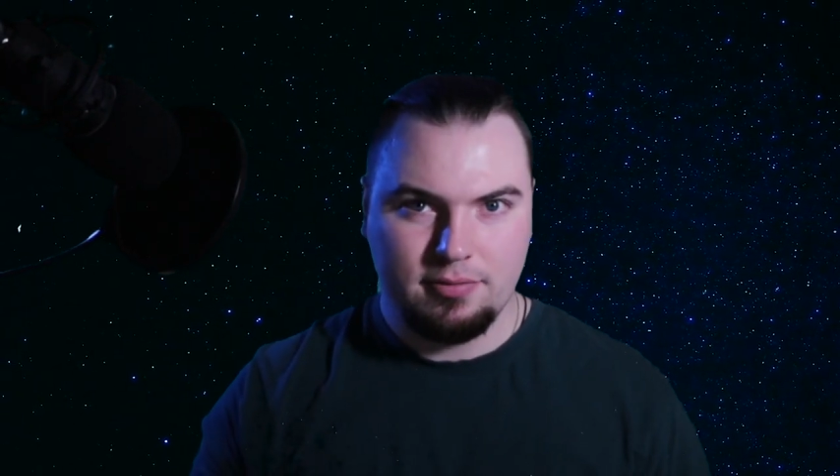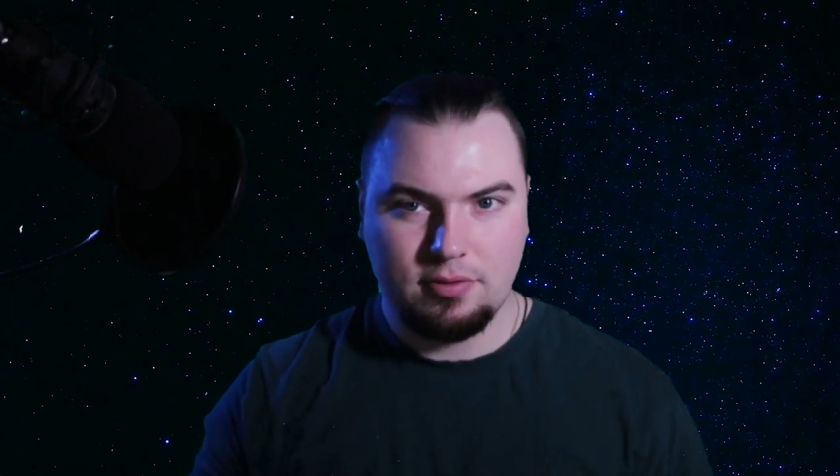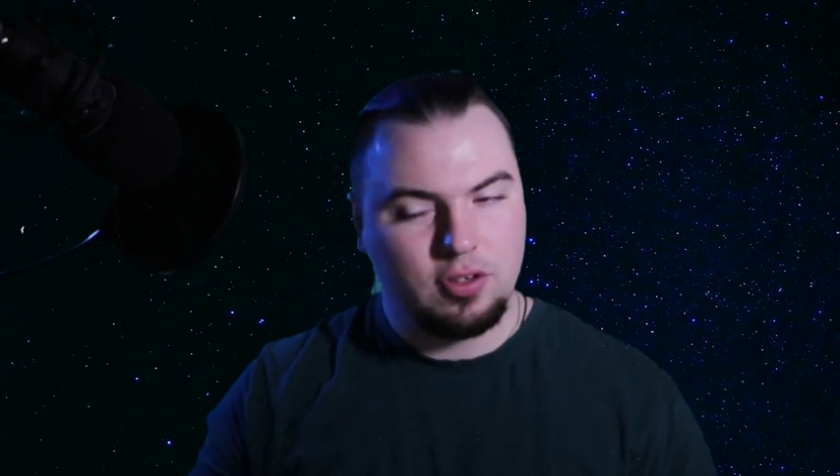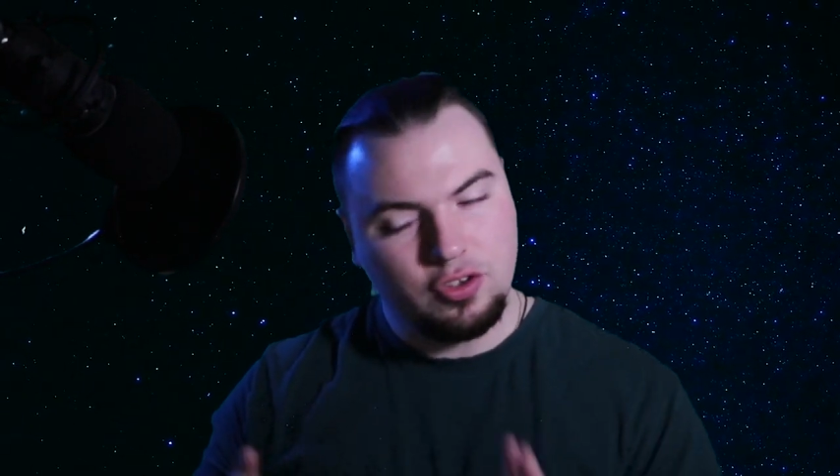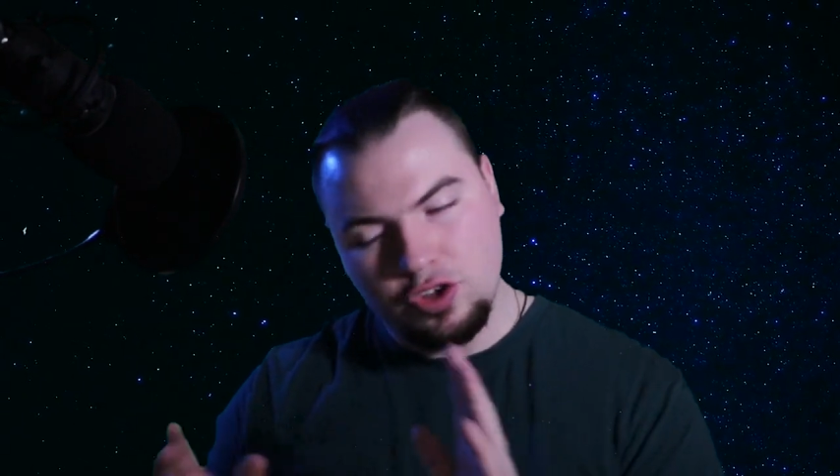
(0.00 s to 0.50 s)

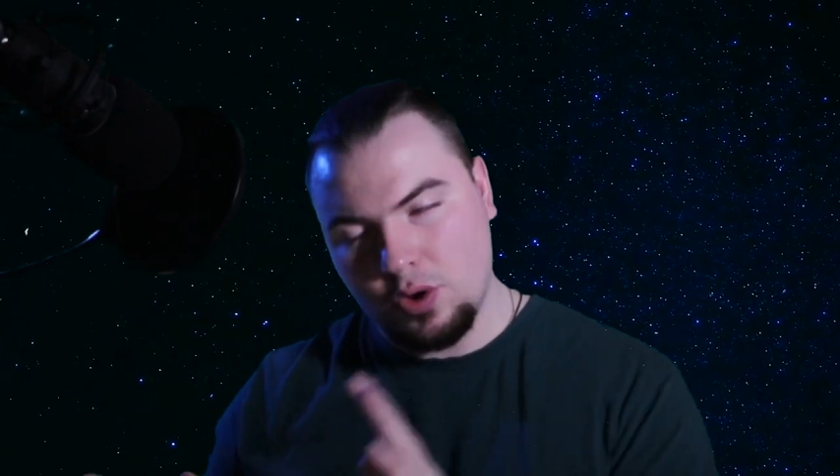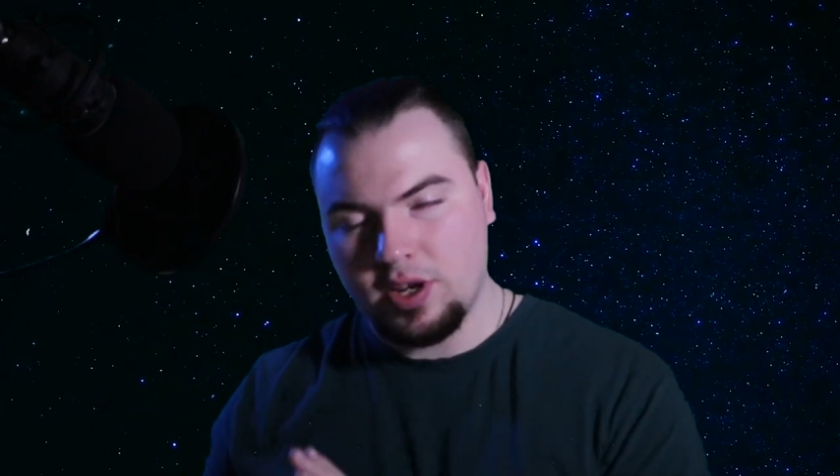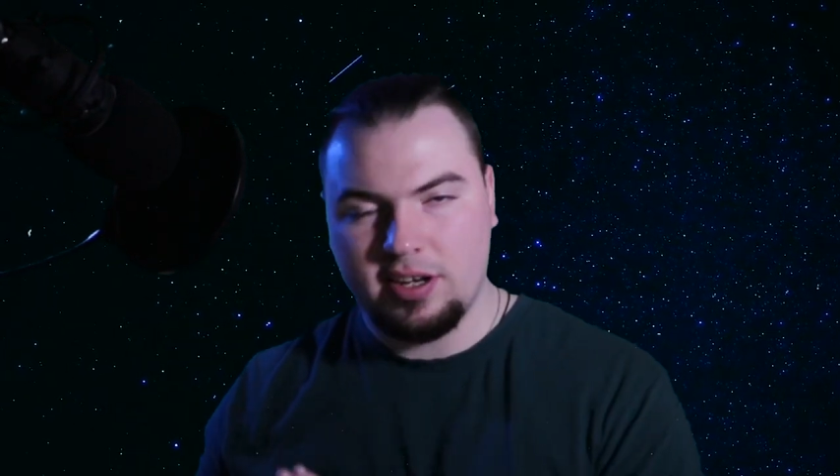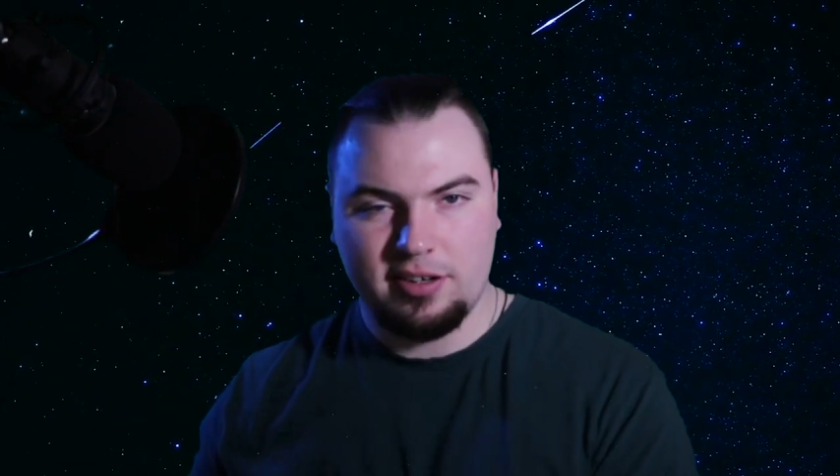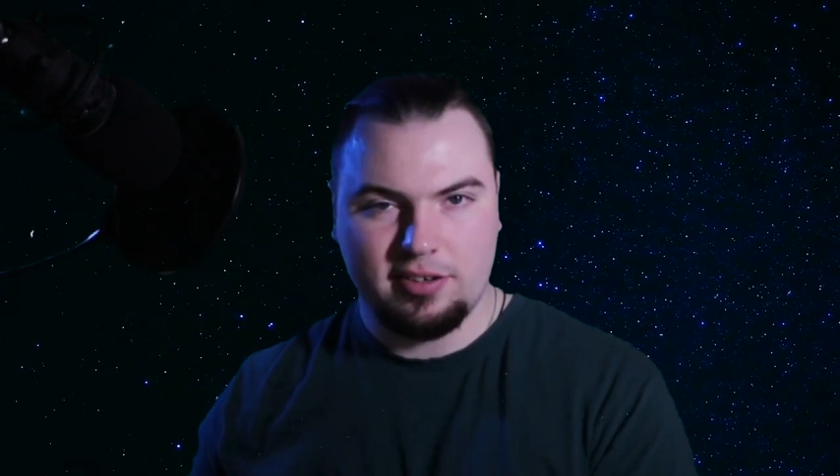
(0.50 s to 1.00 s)
to
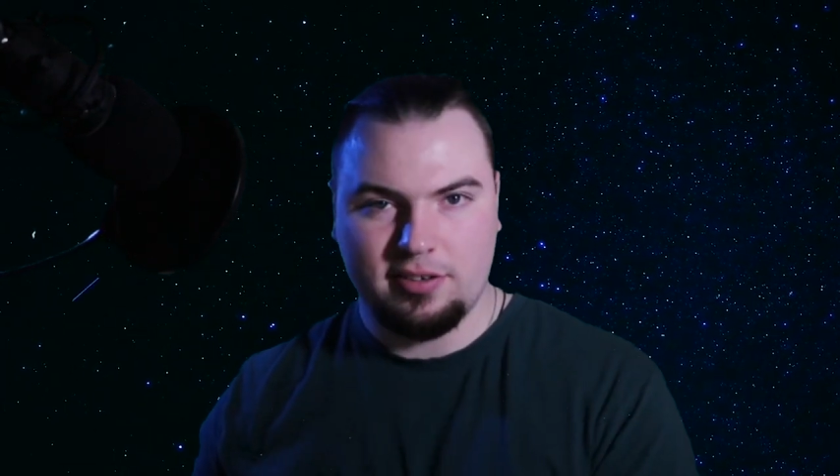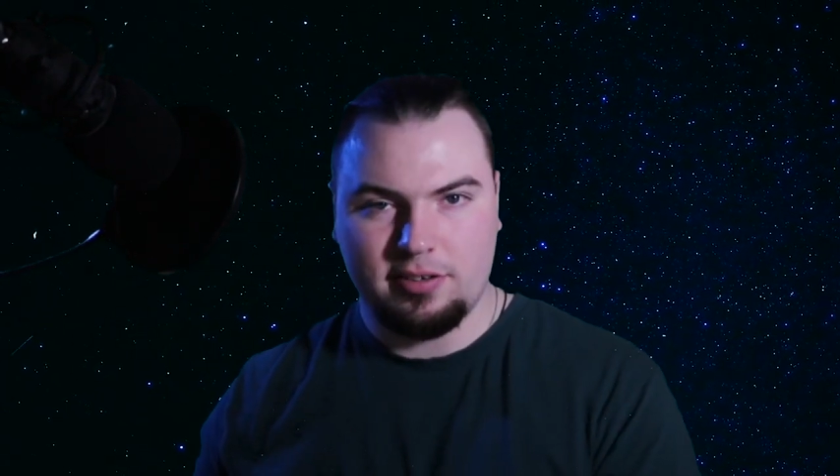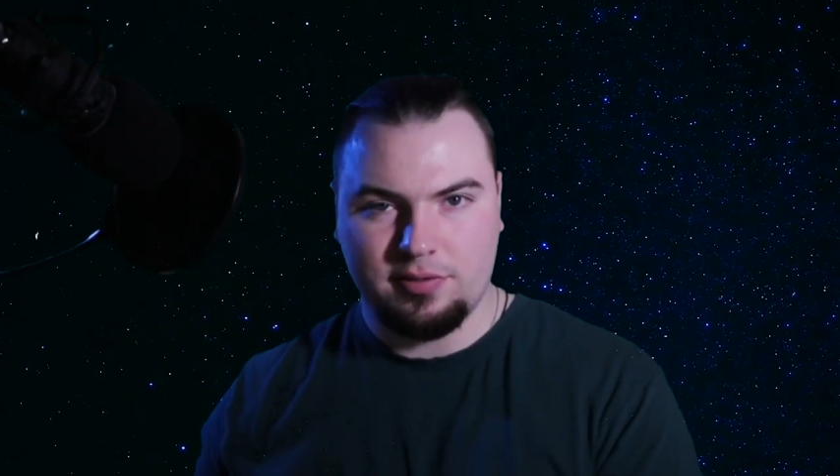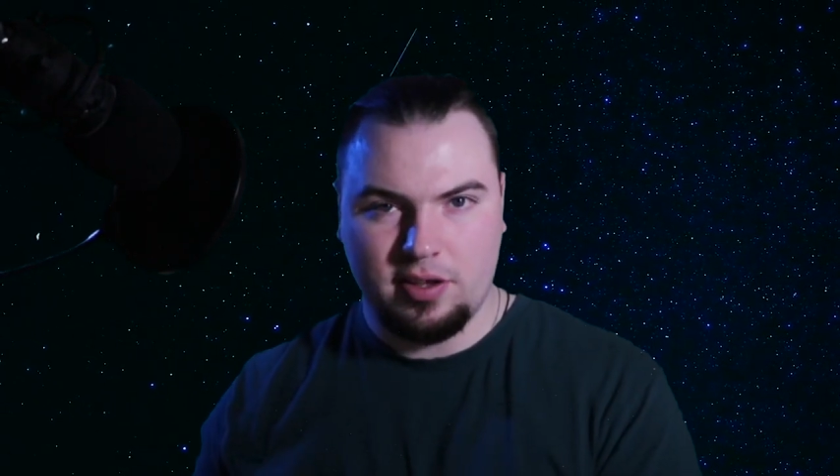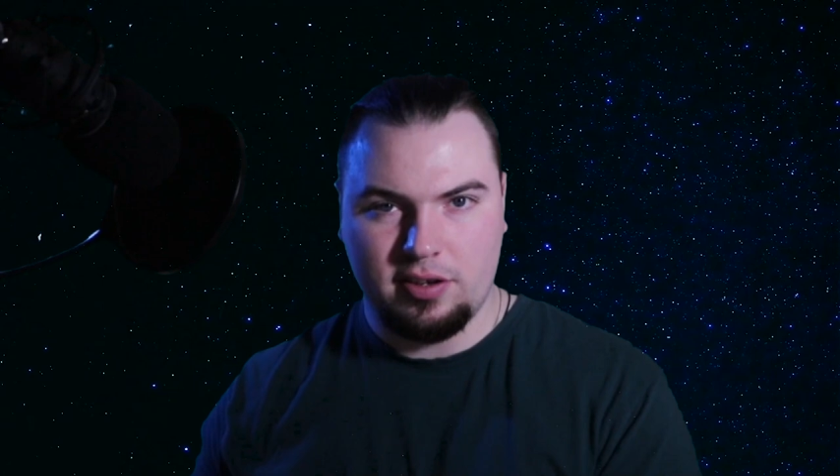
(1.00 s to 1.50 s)
donating to this
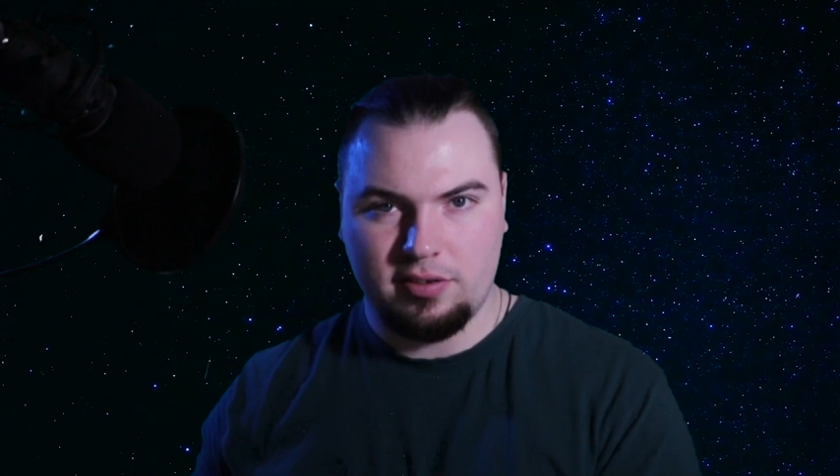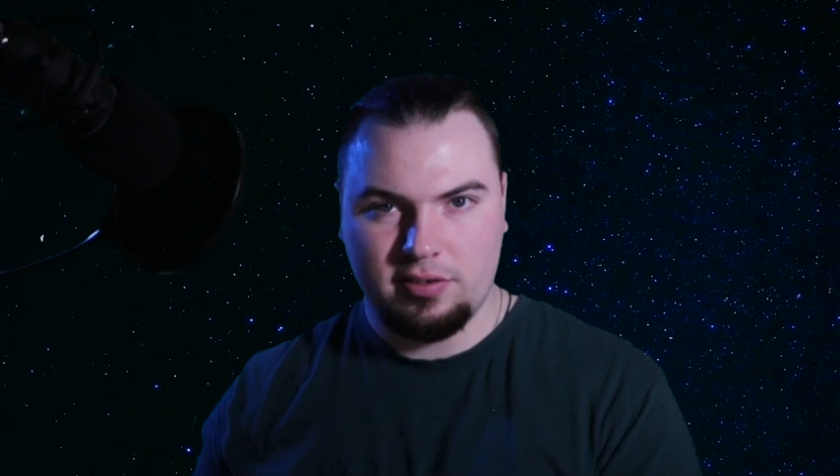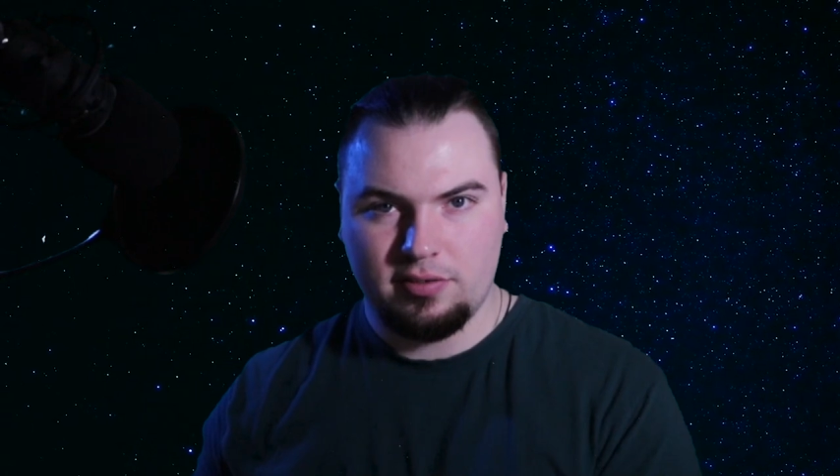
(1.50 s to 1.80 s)
fund.